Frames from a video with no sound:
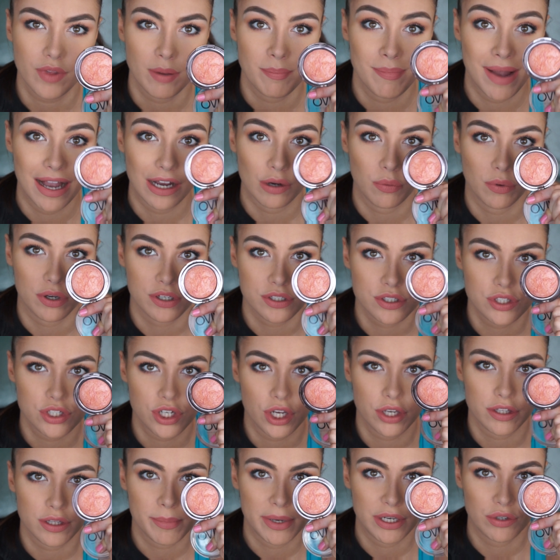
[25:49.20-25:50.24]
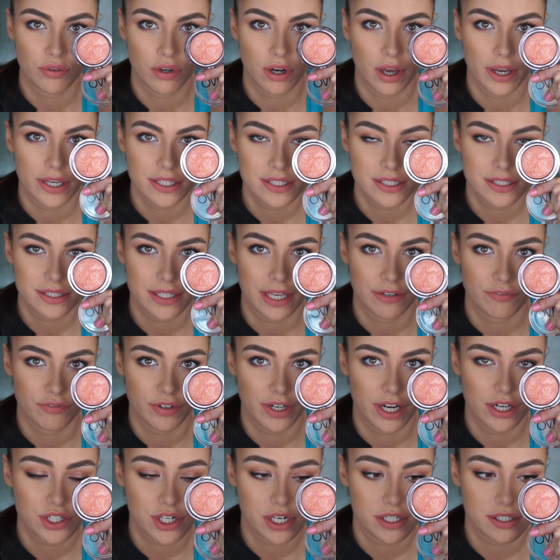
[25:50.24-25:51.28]
MAC ones too, the mineralized skin
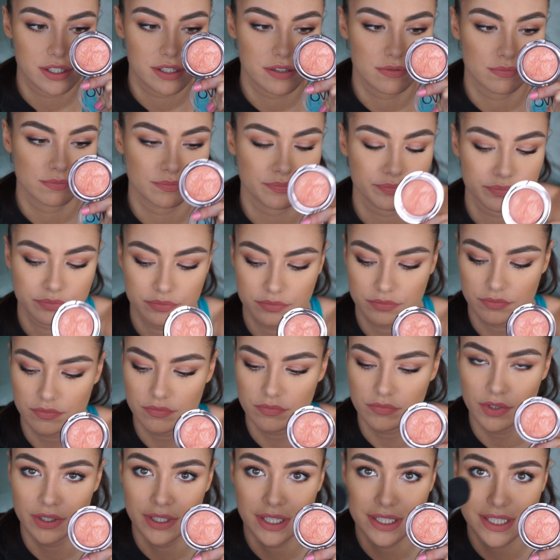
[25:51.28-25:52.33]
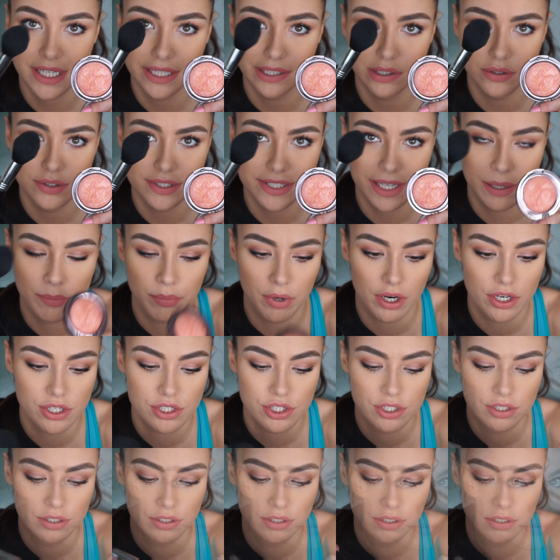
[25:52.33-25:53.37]
finishes. I'm going to take that on the same
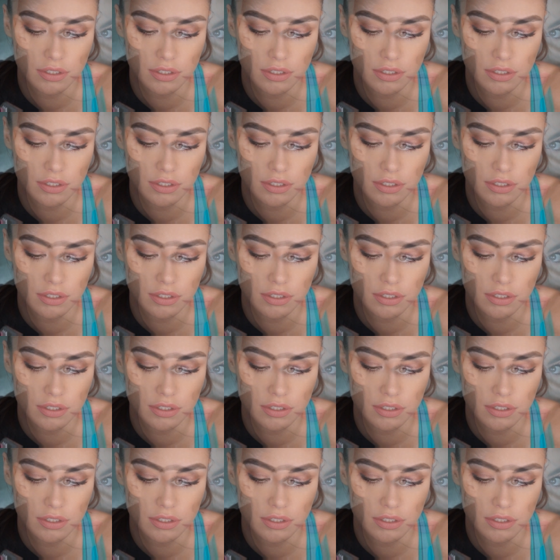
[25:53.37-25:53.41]
brush.